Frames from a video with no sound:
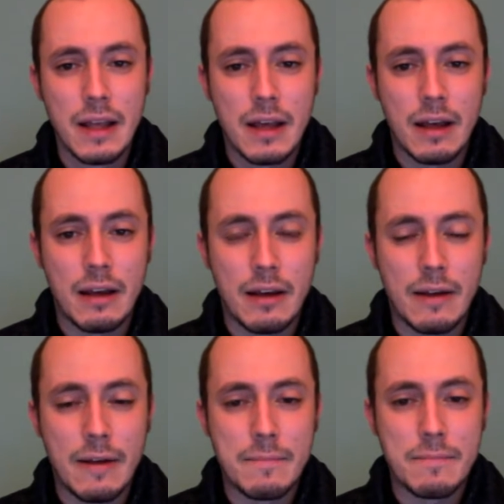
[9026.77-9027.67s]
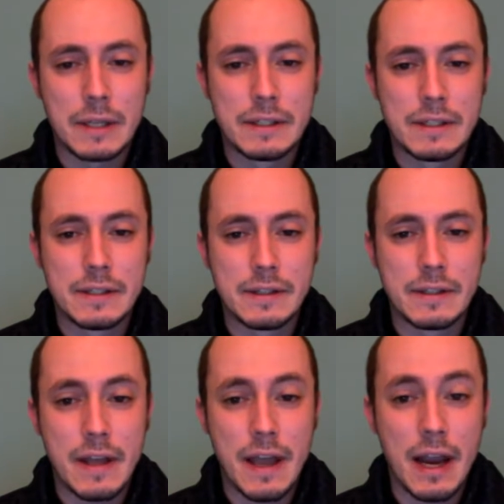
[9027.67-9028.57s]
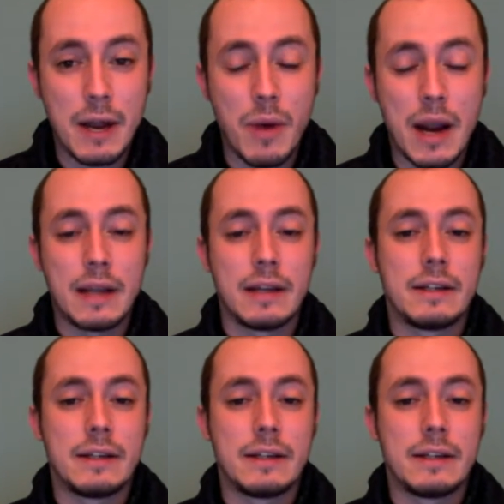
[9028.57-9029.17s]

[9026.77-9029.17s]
But anyway,